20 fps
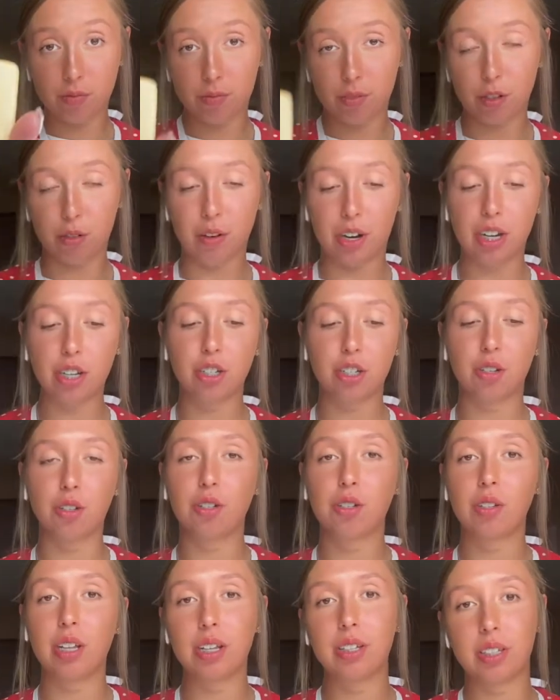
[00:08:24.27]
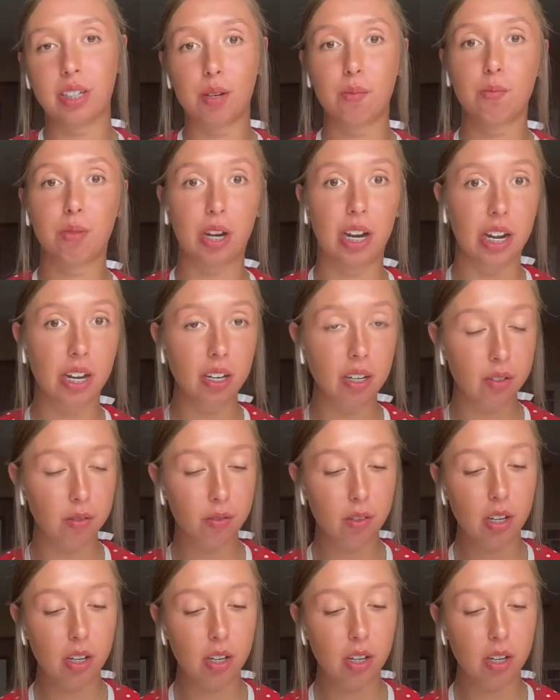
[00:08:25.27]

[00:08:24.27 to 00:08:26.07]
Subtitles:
the one I showed you, the same brand.